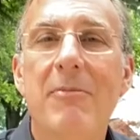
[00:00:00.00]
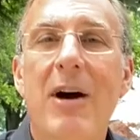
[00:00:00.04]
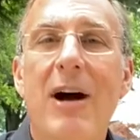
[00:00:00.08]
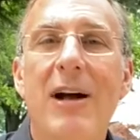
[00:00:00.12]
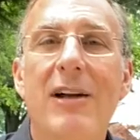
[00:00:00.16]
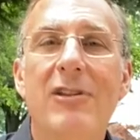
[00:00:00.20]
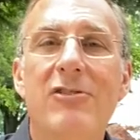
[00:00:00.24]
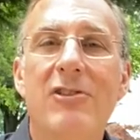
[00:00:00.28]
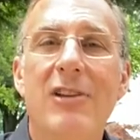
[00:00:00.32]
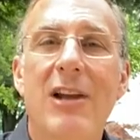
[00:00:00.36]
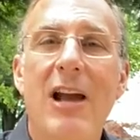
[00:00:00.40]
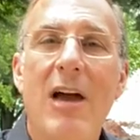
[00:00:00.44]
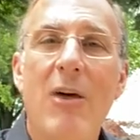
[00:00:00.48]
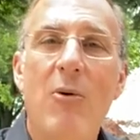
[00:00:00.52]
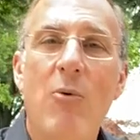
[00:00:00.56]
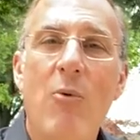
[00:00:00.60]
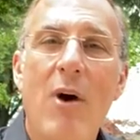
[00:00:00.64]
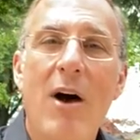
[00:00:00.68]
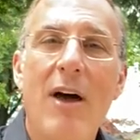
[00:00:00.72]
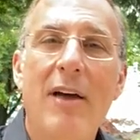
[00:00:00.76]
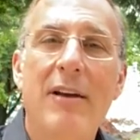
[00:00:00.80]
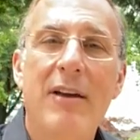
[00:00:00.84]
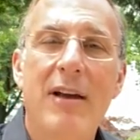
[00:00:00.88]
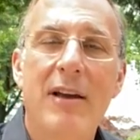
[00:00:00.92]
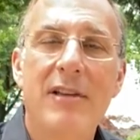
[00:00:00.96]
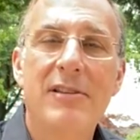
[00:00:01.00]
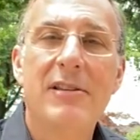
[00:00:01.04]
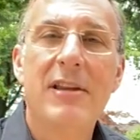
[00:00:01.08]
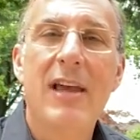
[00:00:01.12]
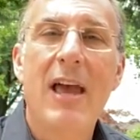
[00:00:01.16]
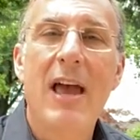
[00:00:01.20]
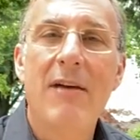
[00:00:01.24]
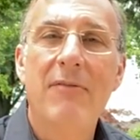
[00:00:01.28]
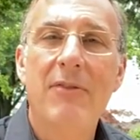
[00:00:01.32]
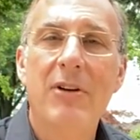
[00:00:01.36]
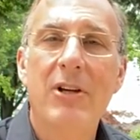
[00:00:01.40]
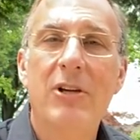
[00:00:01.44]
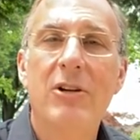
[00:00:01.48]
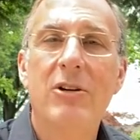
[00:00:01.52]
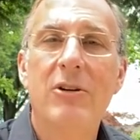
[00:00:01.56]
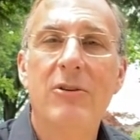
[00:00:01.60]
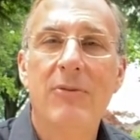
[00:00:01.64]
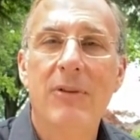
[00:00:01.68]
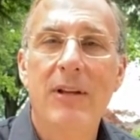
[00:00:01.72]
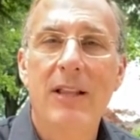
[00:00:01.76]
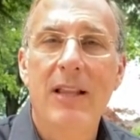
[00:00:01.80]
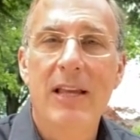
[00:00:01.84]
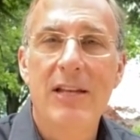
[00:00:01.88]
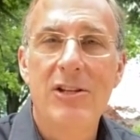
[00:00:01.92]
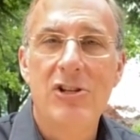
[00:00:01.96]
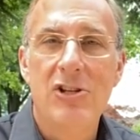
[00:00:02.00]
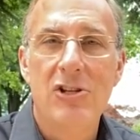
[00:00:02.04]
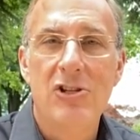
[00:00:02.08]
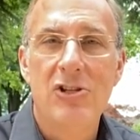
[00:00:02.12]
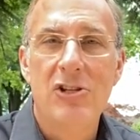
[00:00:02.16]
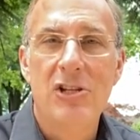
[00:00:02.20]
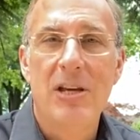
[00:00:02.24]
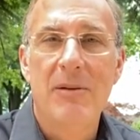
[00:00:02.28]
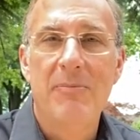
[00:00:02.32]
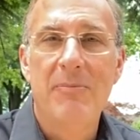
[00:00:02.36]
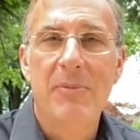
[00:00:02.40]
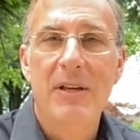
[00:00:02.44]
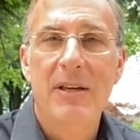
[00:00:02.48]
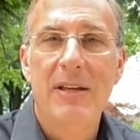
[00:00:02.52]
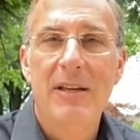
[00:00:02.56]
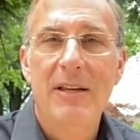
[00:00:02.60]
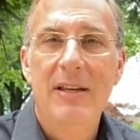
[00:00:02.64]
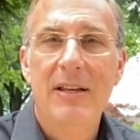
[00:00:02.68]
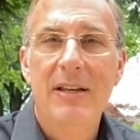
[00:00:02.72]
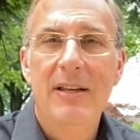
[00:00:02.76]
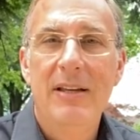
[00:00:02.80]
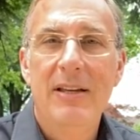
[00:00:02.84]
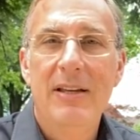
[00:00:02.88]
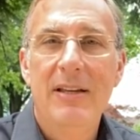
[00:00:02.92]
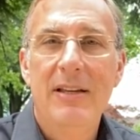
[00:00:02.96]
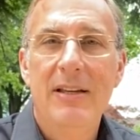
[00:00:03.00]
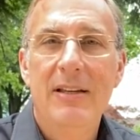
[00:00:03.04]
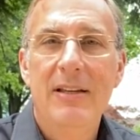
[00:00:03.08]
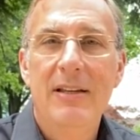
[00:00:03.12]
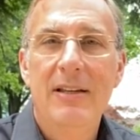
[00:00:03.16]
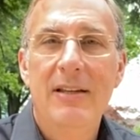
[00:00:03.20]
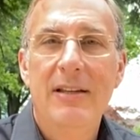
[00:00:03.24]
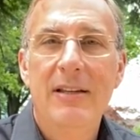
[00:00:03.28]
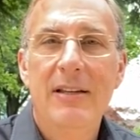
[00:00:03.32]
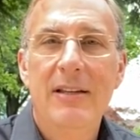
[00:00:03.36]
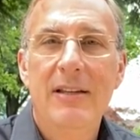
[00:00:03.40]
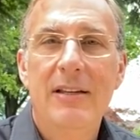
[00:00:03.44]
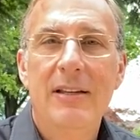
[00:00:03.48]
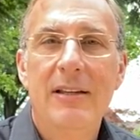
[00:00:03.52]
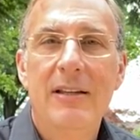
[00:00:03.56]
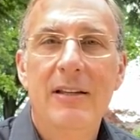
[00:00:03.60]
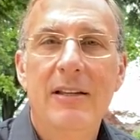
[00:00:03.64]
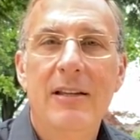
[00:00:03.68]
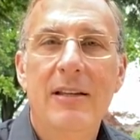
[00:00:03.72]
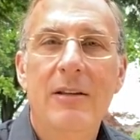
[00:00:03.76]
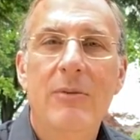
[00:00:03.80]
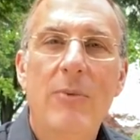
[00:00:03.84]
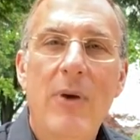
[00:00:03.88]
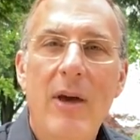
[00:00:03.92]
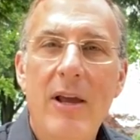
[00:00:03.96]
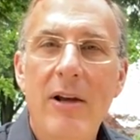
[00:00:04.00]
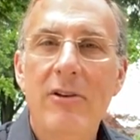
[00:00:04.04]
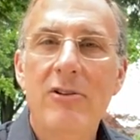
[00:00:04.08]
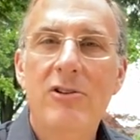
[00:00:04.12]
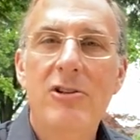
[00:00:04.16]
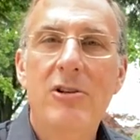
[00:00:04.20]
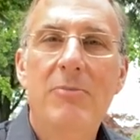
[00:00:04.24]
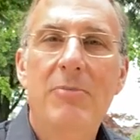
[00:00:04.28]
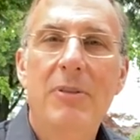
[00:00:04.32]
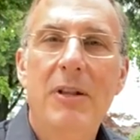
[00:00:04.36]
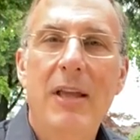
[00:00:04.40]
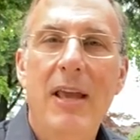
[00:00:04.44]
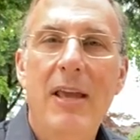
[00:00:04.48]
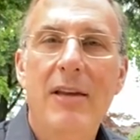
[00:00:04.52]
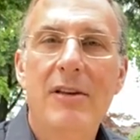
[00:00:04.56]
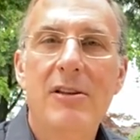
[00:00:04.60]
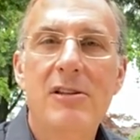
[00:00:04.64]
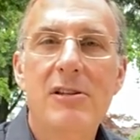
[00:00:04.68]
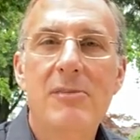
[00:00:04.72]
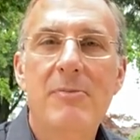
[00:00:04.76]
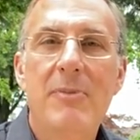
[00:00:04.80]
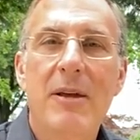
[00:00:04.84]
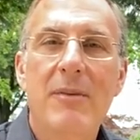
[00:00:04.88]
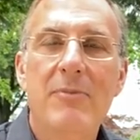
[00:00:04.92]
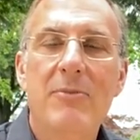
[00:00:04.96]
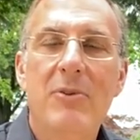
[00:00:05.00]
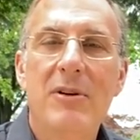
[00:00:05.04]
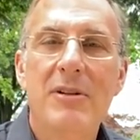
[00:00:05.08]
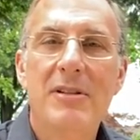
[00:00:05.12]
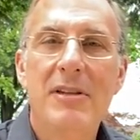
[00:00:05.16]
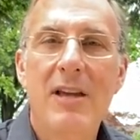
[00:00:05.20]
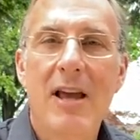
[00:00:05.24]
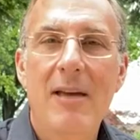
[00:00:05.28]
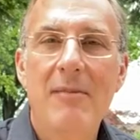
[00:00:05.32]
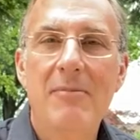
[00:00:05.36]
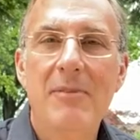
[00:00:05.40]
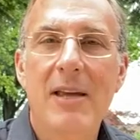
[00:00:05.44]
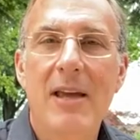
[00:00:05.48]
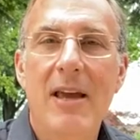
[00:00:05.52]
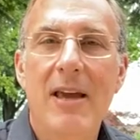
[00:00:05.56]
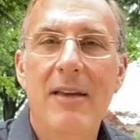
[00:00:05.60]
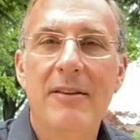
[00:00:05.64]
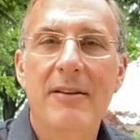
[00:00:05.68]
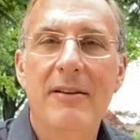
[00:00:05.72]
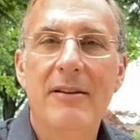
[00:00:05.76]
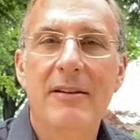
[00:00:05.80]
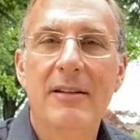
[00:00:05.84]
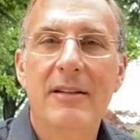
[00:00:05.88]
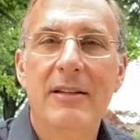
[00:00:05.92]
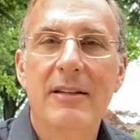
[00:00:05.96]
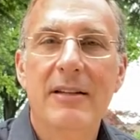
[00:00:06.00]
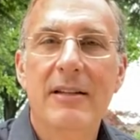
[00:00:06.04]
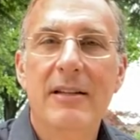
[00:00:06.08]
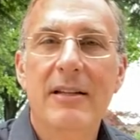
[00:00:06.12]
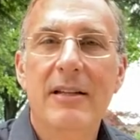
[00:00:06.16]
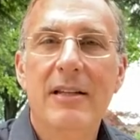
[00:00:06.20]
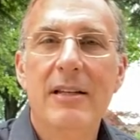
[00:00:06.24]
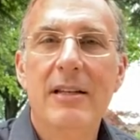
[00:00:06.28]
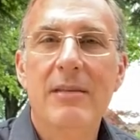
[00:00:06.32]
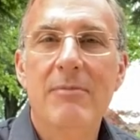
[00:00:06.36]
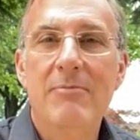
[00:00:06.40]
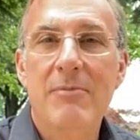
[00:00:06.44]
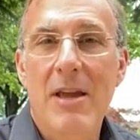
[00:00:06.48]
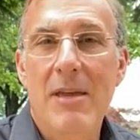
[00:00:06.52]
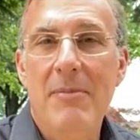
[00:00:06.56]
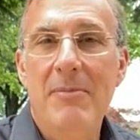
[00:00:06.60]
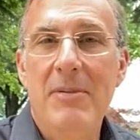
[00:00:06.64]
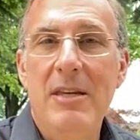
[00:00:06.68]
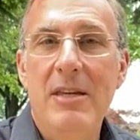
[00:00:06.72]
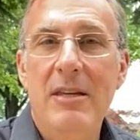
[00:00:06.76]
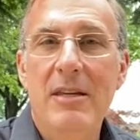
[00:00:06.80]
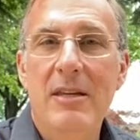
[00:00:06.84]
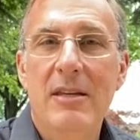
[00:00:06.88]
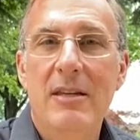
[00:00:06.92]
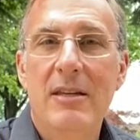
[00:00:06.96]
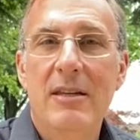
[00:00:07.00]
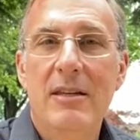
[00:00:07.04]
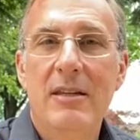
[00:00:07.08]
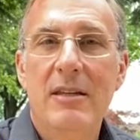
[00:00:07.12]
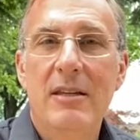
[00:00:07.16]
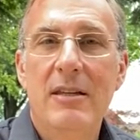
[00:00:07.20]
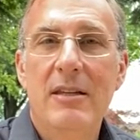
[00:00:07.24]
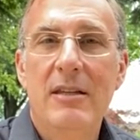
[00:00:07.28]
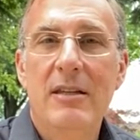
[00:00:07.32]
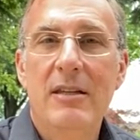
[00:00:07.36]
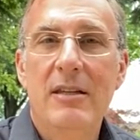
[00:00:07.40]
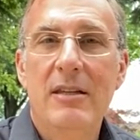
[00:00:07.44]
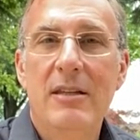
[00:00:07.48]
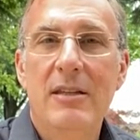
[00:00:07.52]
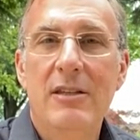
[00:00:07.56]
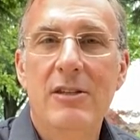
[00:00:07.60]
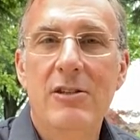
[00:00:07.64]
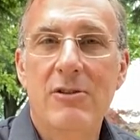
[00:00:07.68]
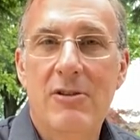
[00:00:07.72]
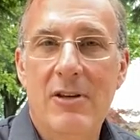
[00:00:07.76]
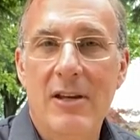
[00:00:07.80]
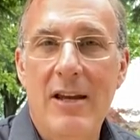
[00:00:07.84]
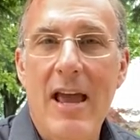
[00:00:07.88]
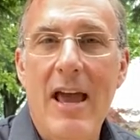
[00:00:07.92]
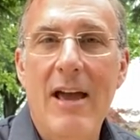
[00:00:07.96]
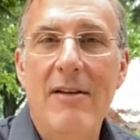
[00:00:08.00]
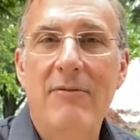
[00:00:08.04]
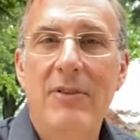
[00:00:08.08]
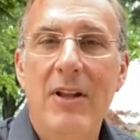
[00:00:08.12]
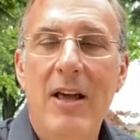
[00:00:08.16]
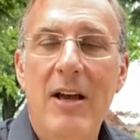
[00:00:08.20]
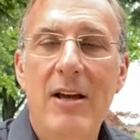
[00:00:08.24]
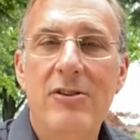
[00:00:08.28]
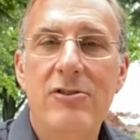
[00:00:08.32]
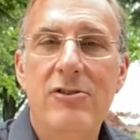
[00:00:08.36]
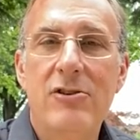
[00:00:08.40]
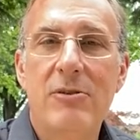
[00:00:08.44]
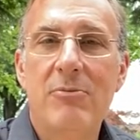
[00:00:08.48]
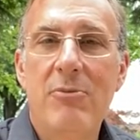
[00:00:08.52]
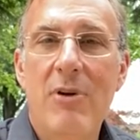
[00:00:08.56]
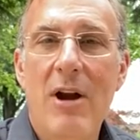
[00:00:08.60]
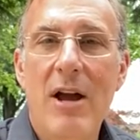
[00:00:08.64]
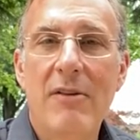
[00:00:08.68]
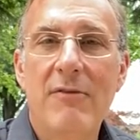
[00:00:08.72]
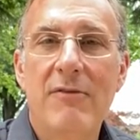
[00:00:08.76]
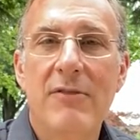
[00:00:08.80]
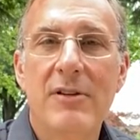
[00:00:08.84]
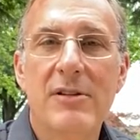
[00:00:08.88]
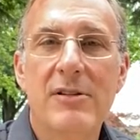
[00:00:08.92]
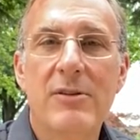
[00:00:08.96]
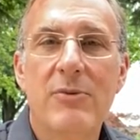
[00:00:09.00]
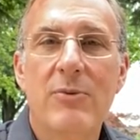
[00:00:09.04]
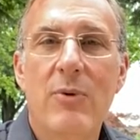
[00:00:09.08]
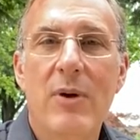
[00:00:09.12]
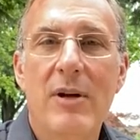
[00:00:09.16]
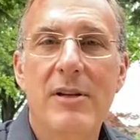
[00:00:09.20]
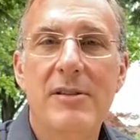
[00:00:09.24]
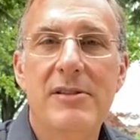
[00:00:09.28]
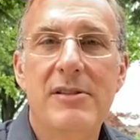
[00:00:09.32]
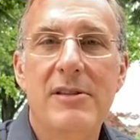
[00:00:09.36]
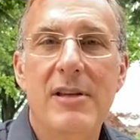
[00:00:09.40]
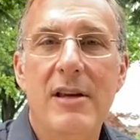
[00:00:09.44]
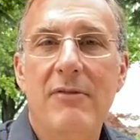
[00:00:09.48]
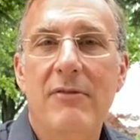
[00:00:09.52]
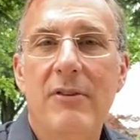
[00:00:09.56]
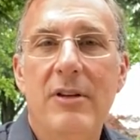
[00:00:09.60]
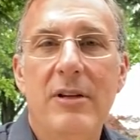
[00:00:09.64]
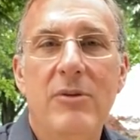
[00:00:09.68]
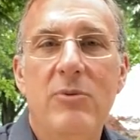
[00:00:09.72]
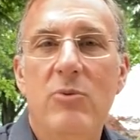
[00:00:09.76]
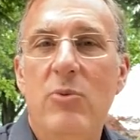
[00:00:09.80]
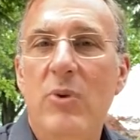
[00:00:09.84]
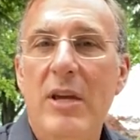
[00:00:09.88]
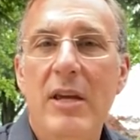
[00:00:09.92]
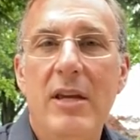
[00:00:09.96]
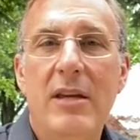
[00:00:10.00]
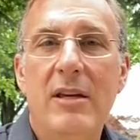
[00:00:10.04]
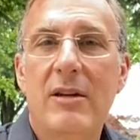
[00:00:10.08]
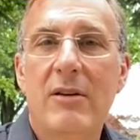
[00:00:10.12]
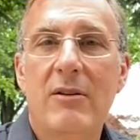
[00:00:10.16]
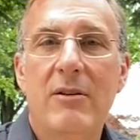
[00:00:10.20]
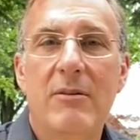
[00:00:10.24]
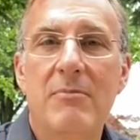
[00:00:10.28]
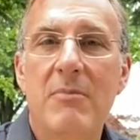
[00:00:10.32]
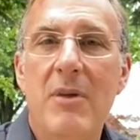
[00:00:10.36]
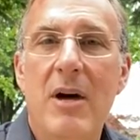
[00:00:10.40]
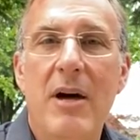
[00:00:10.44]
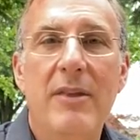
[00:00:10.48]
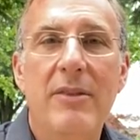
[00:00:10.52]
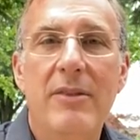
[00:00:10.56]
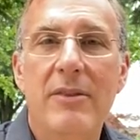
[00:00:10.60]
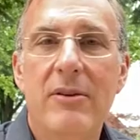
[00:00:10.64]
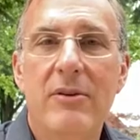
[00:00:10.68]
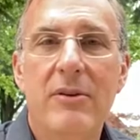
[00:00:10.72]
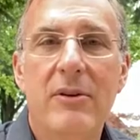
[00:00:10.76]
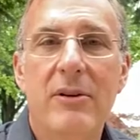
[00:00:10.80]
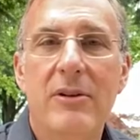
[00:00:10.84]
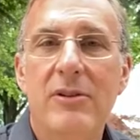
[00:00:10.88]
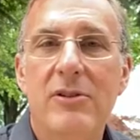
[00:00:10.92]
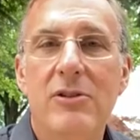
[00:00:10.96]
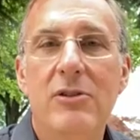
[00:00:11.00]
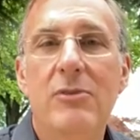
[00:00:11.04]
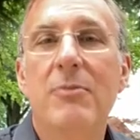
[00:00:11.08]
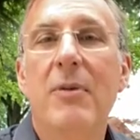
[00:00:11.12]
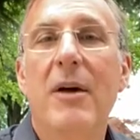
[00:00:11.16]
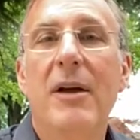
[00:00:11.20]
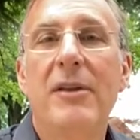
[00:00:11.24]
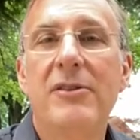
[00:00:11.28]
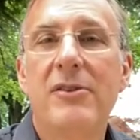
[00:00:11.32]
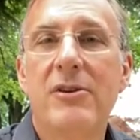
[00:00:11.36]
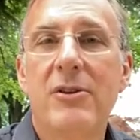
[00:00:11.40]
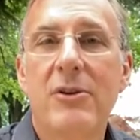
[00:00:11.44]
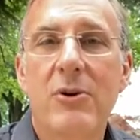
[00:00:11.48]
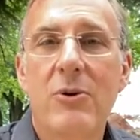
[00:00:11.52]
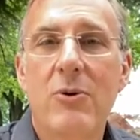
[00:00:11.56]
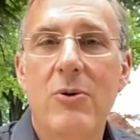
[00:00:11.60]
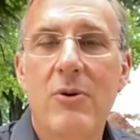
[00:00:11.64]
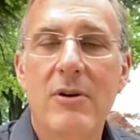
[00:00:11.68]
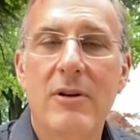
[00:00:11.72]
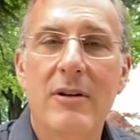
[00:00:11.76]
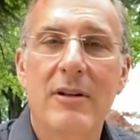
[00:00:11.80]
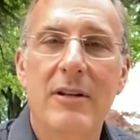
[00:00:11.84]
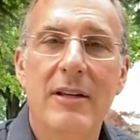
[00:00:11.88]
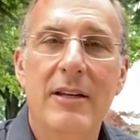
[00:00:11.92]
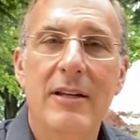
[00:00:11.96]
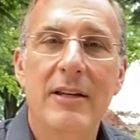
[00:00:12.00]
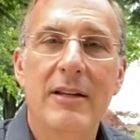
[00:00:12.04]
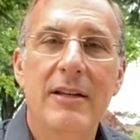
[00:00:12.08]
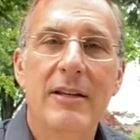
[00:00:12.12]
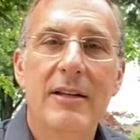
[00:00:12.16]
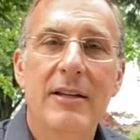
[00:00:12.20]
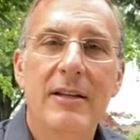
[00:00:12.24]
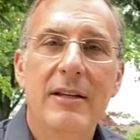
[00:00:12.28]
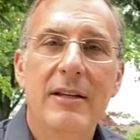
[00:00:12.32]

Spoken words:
much, and I want us to have a good relationship. And why don't you plan to spend more time together? Maybe you could have lunch or breakfast once every week or month or 2 months or quarterly.